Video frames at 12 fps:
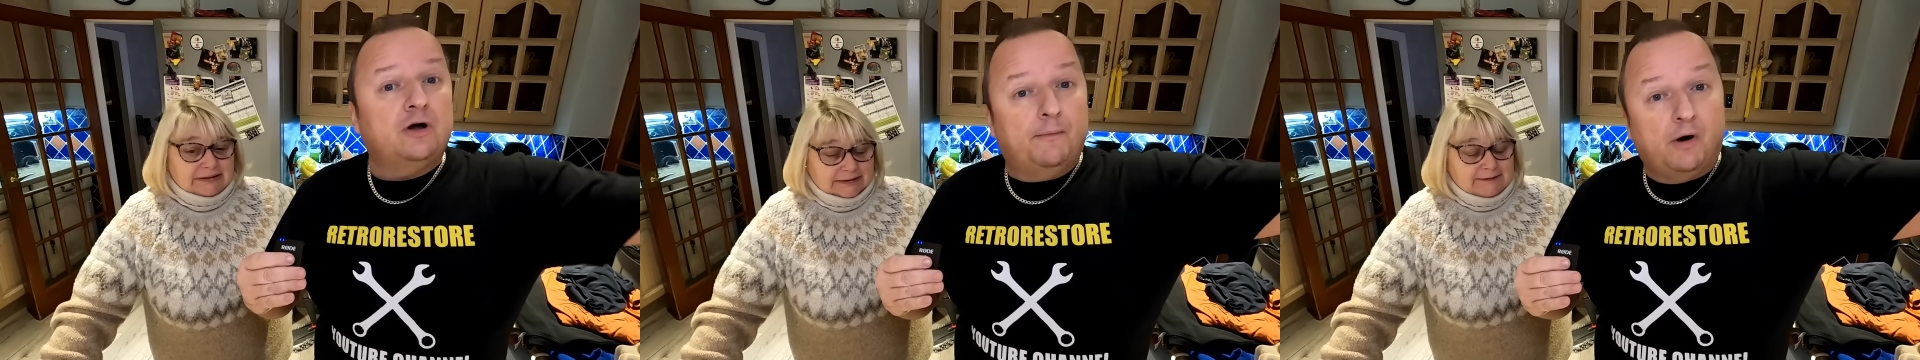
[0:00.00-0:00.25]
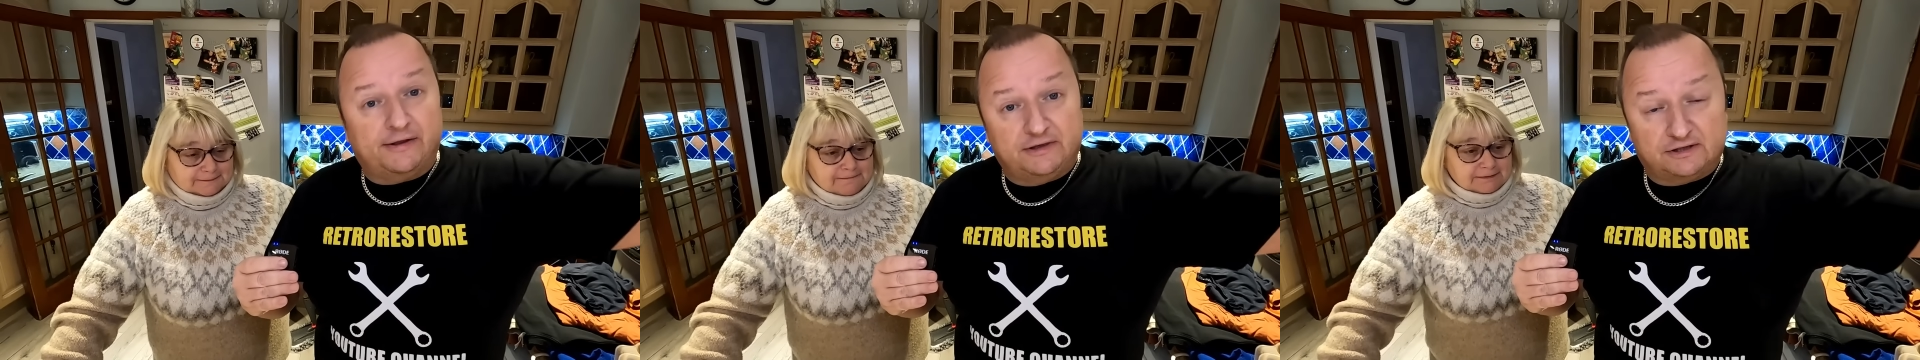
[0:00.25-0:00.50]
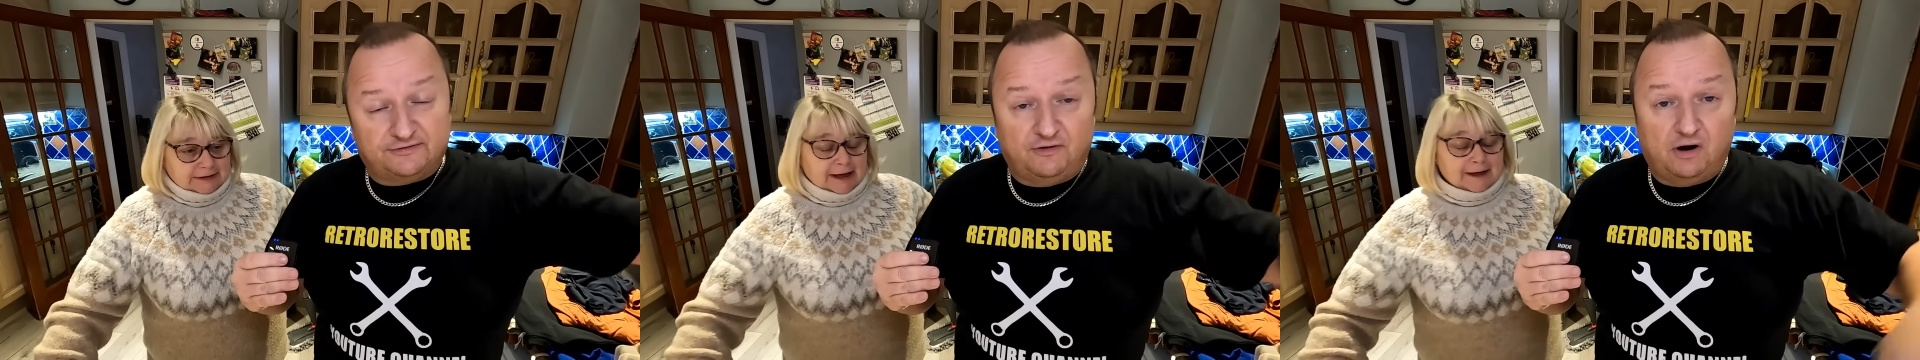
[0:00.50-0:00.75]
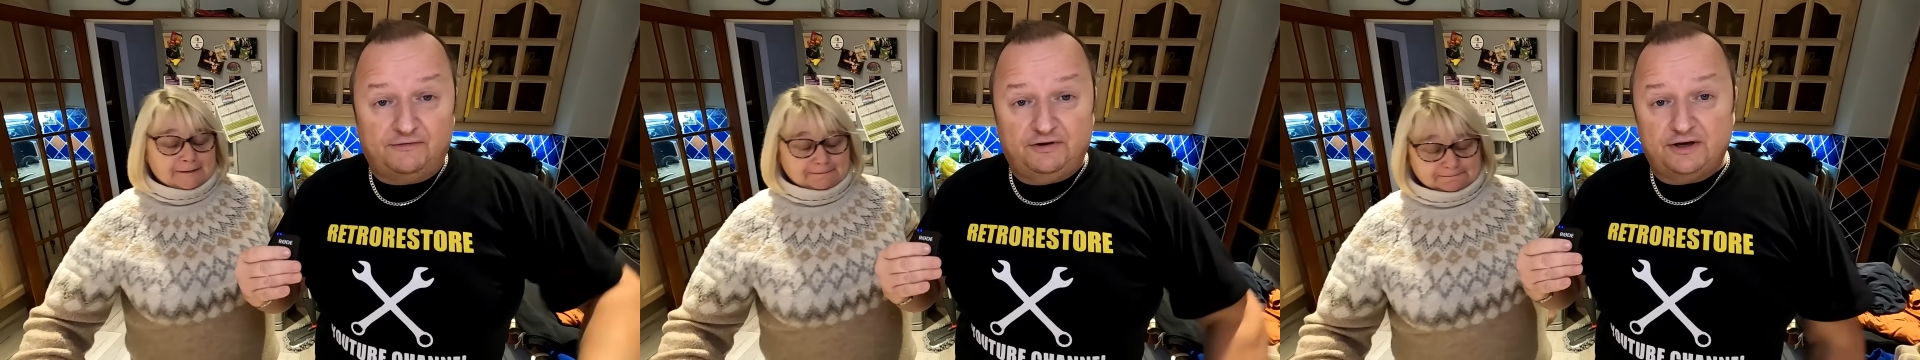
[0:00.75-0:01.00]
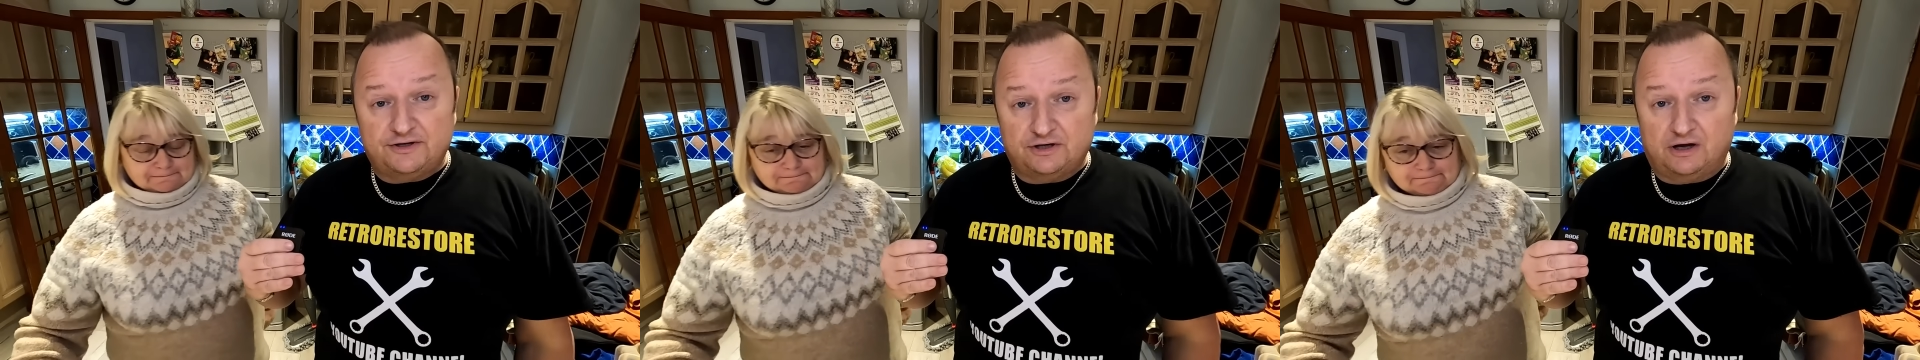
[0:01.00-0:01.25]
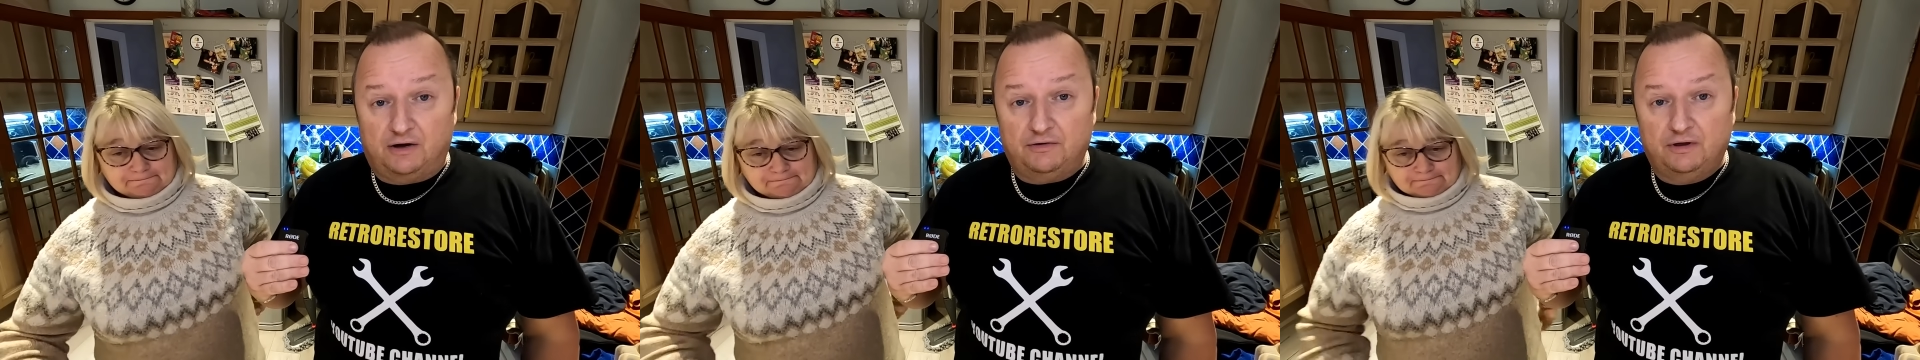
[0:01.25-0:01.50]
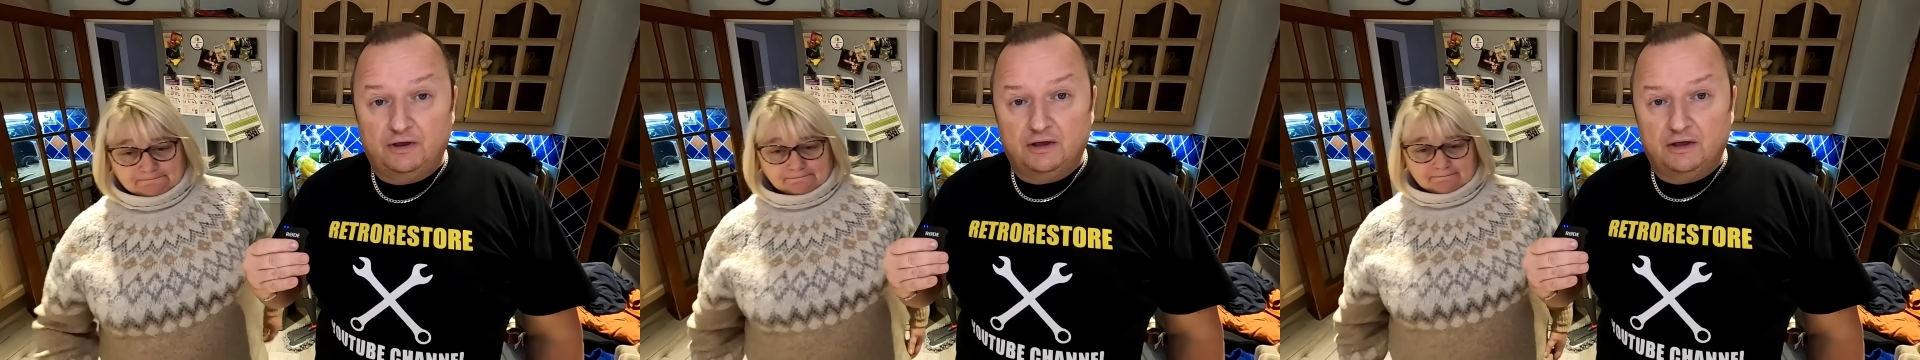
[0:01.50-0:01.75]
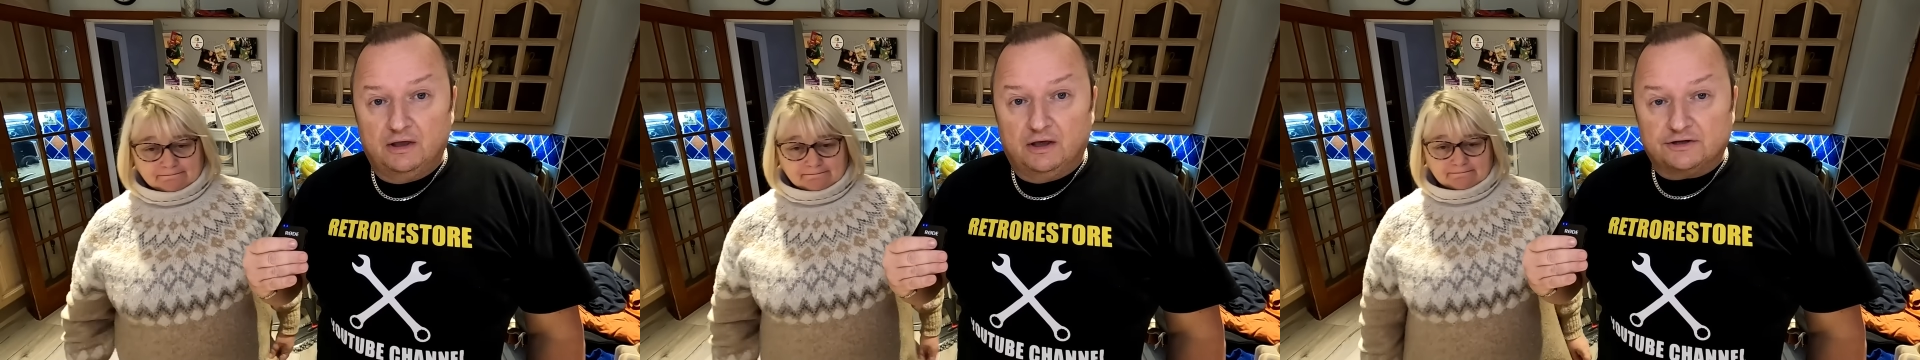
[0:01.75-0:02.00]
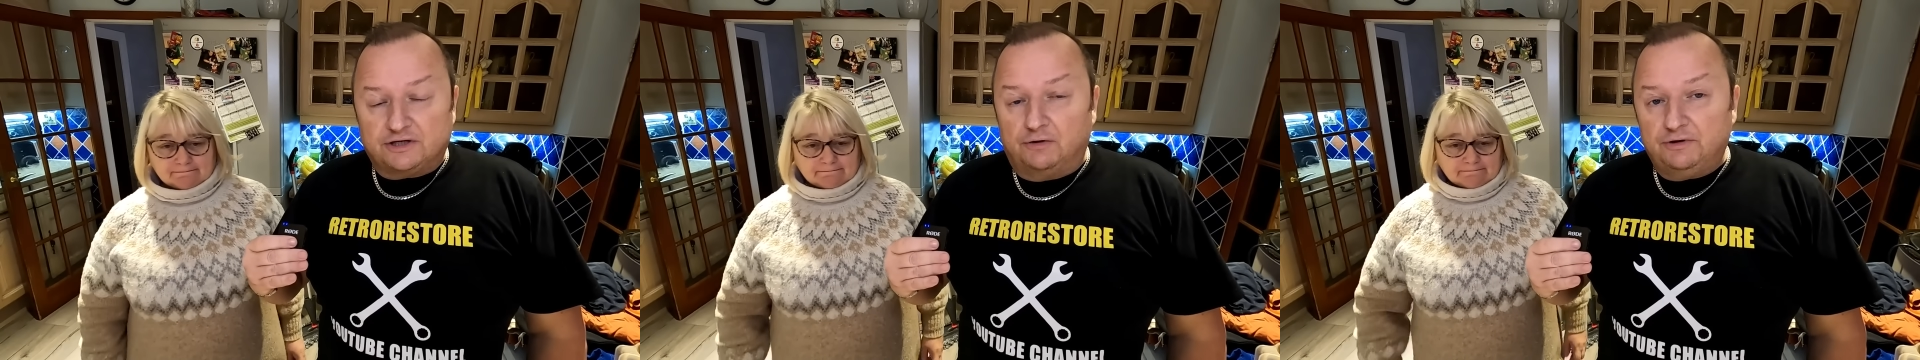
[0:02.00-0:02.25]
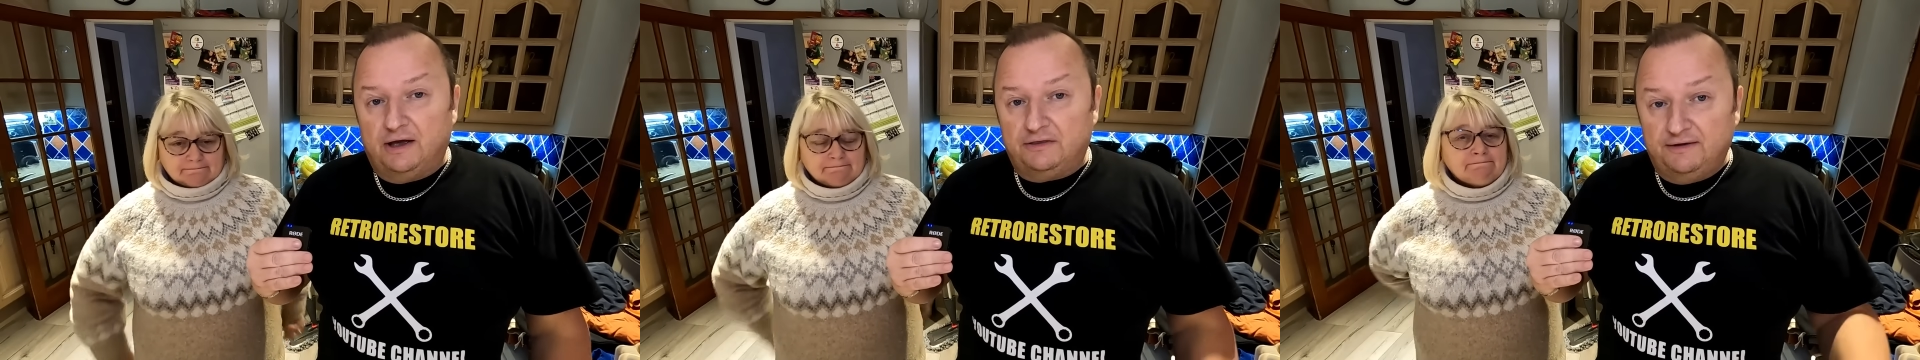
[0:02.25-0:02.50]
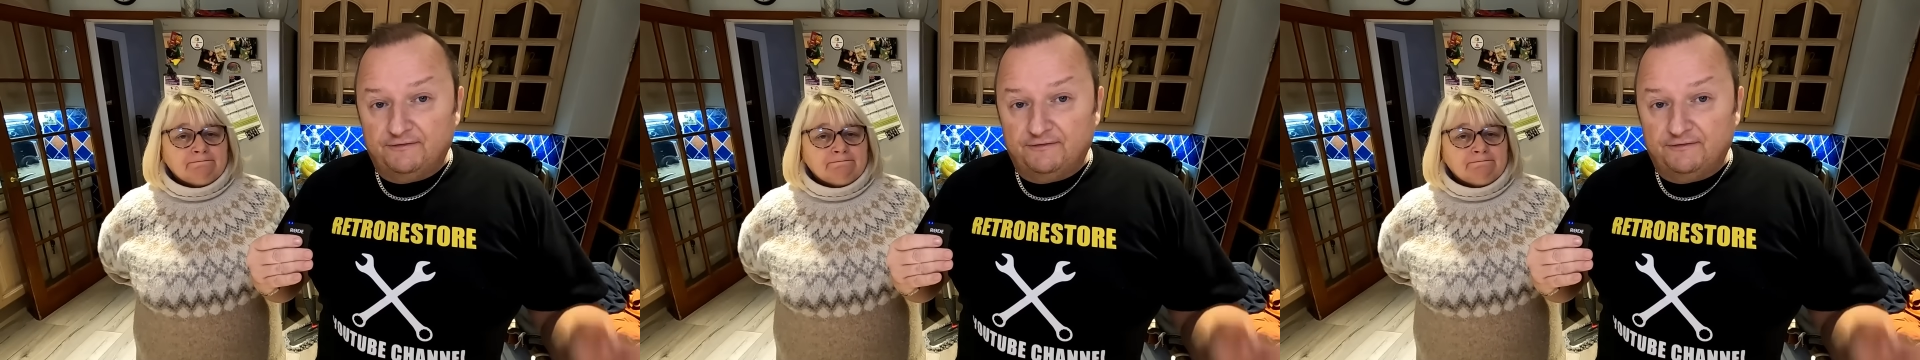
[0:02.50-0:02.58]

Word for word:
Speaker 1: time i had this yeah. five years ago so yeah the